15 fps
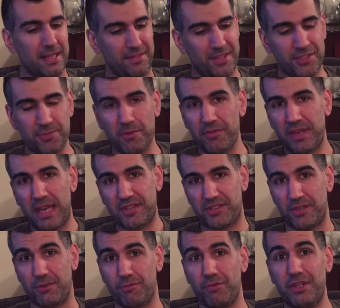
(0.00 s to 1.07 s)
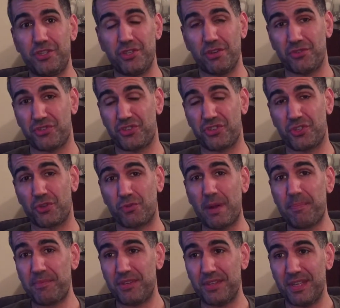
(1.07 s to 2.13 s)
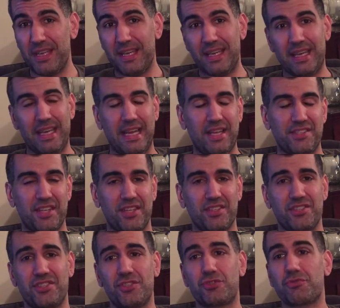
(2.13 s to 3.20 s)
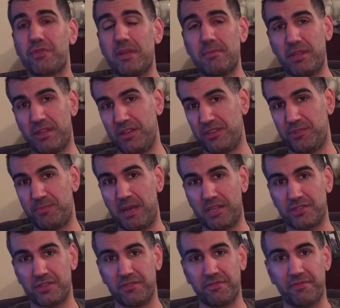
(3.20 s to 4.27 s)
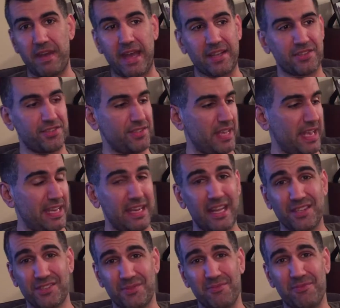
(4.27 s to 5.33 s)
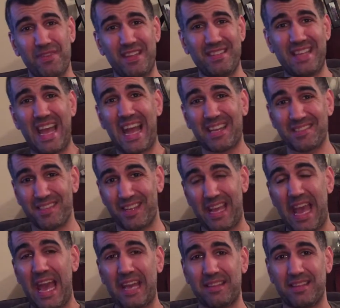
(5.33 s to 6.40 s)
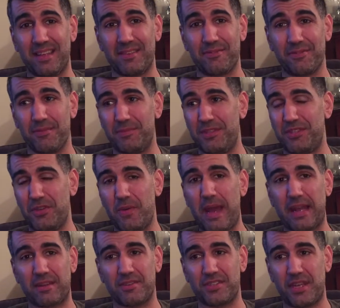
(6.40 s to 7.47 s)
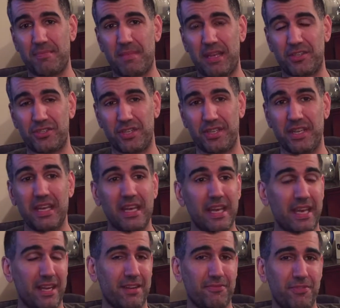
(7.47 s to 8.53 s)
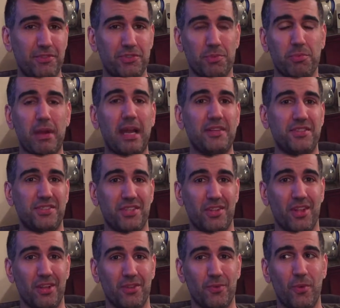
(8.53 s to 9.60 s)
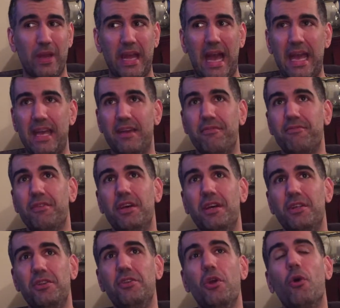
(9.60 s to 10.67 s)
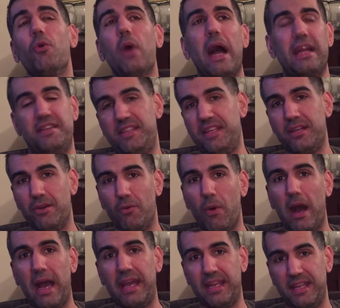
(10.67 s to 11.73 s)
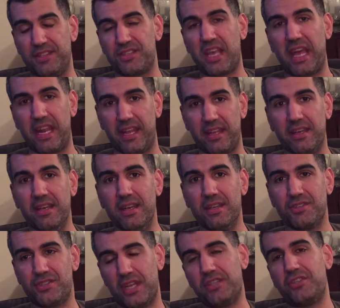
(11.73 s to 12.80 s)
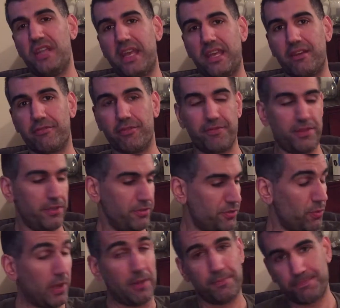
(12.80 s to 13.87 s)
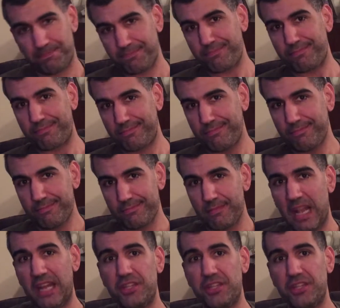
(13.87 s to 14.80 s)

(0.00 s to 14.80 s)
This movie has an original script. It has extremely good special effects, and it has some fantastic acting from the two actors I mentioned, and a few surprises along the way. I have no idea why it's getting such negative reviews. Well, I